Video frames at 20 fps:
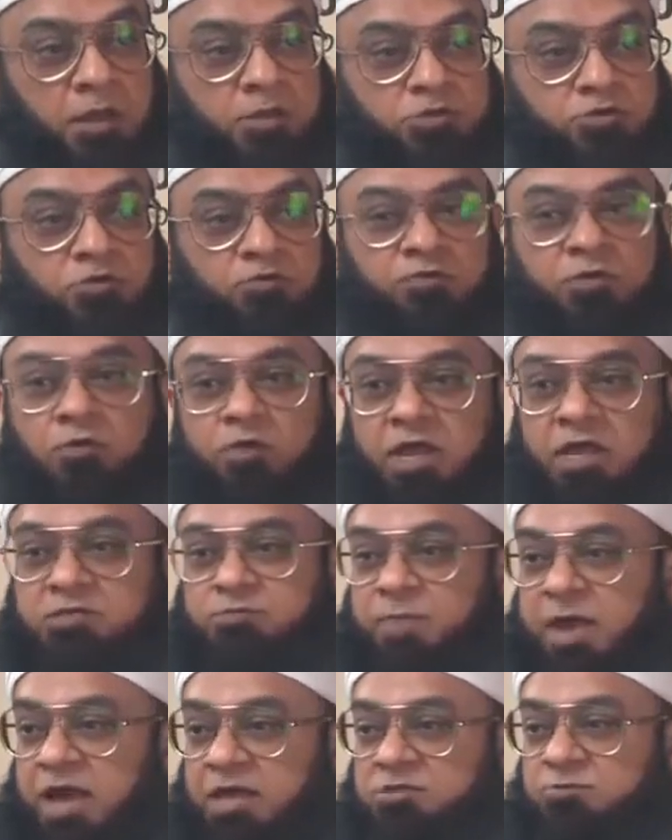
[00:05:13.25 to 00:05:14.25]
So a few
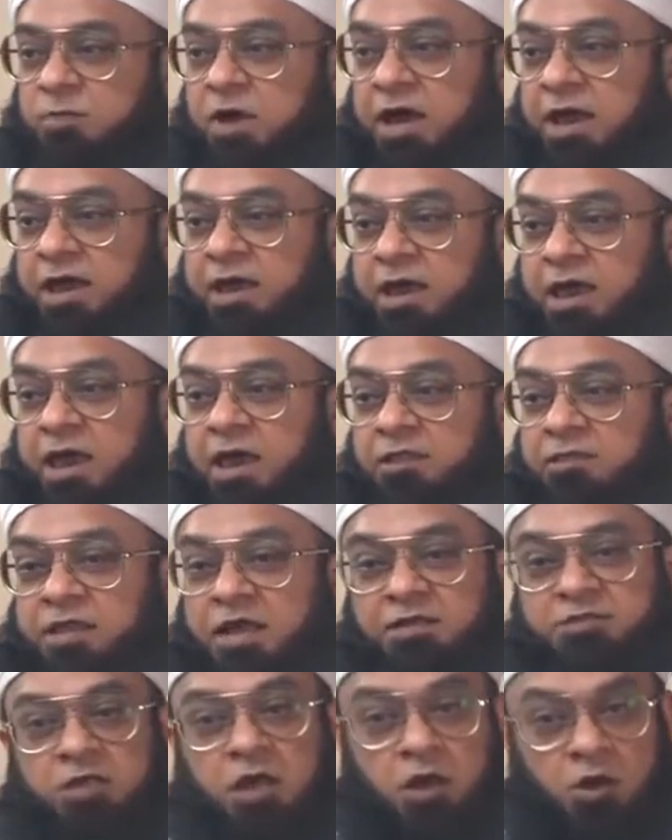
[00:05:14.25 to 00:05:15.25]
days passed by, and
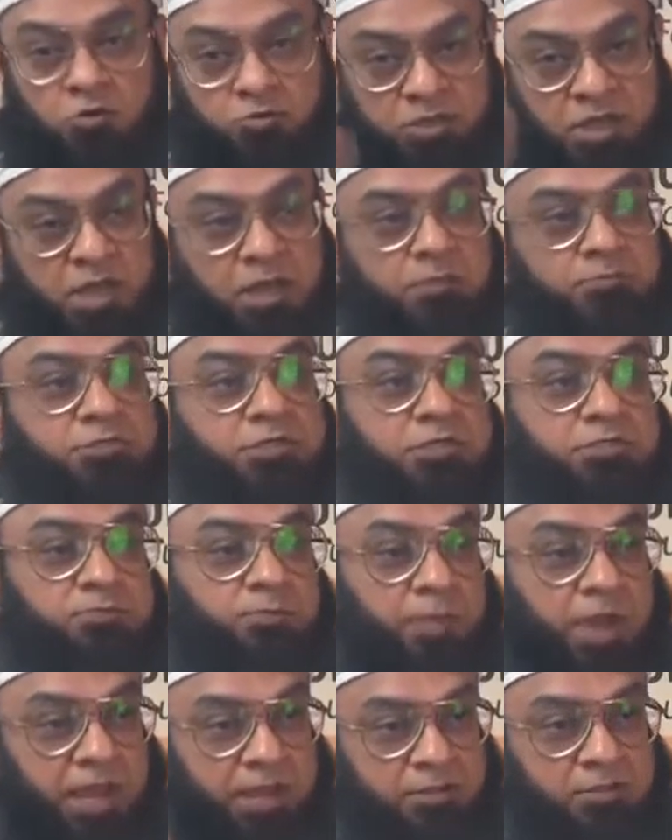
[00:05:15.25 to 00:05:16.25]
that's how they
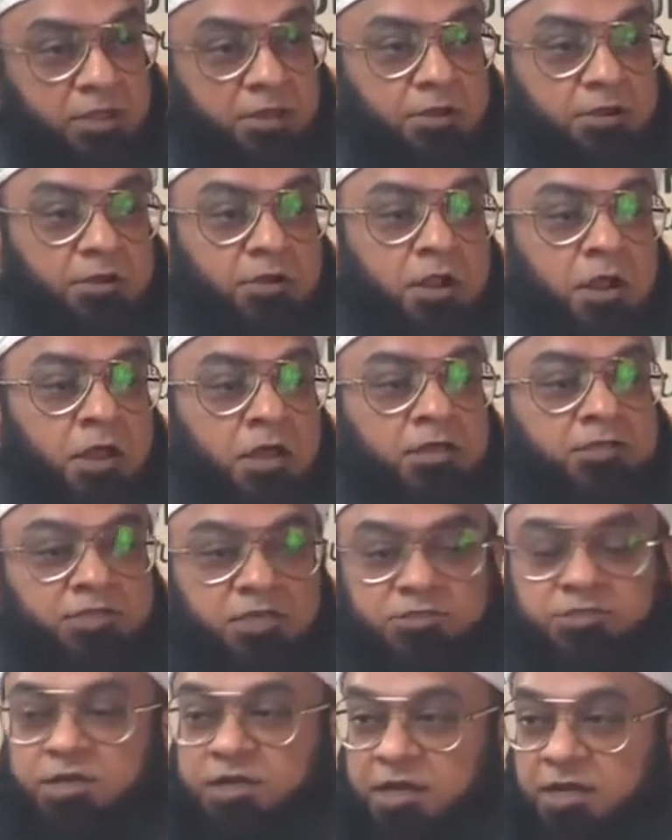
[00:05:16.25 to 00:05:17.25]
just made their
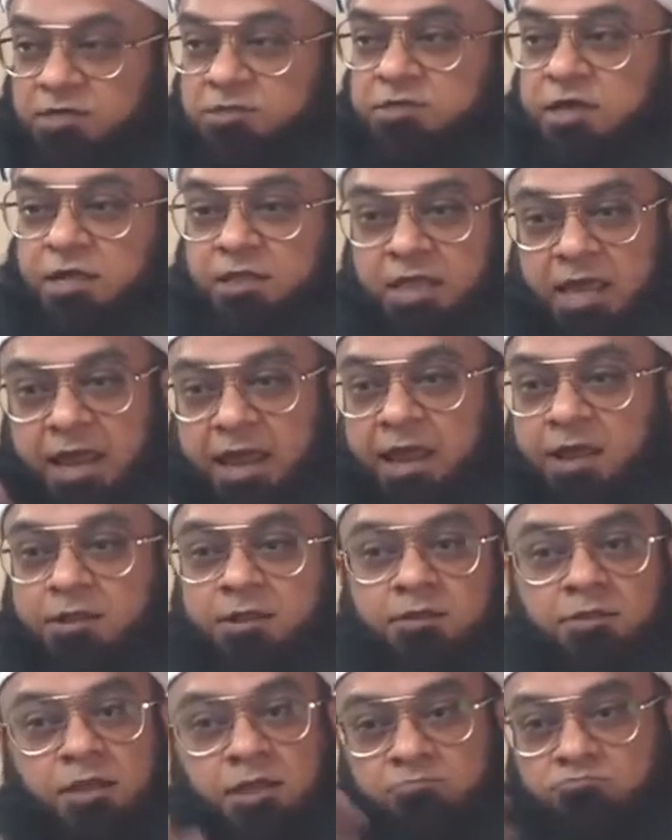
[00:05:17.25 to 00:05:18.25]
sustenance, and they
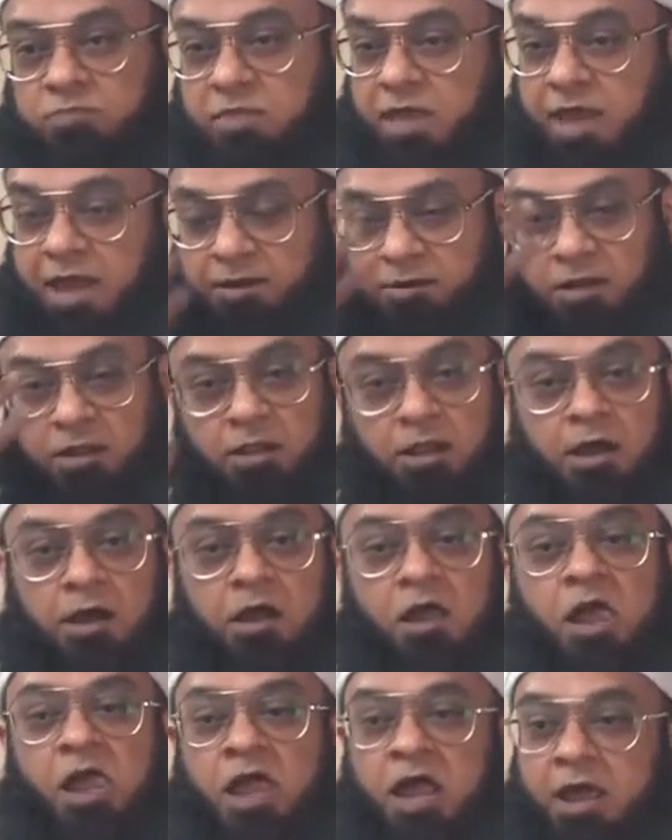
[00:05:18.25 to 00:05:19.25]
ate it, they thanked
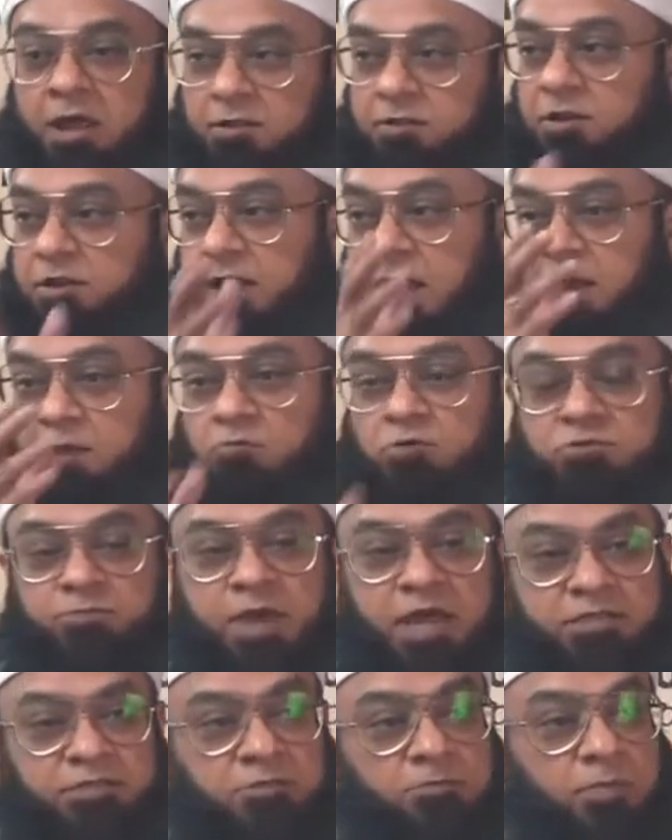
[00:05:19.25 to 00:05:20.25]
Allah, and the time was
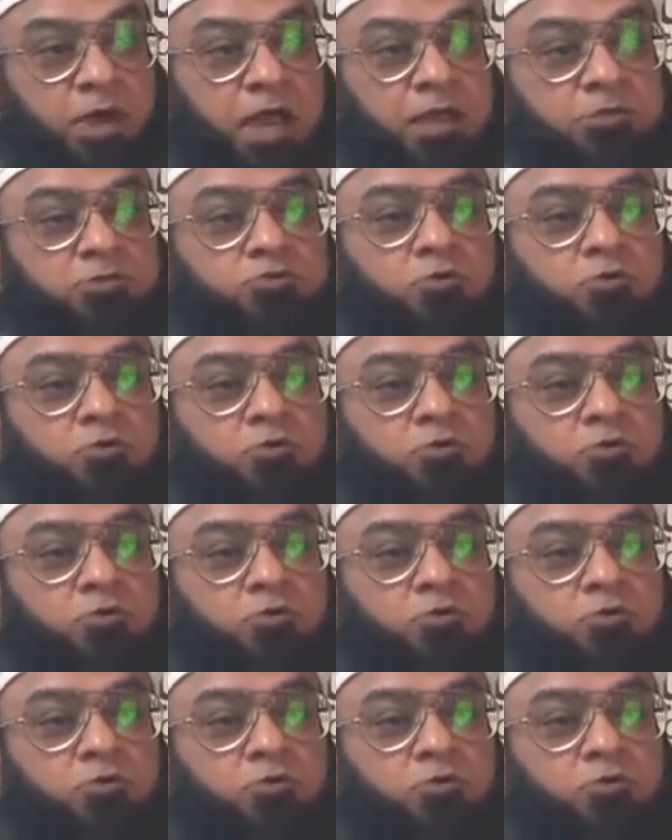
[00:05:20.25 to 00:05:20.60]
passing by.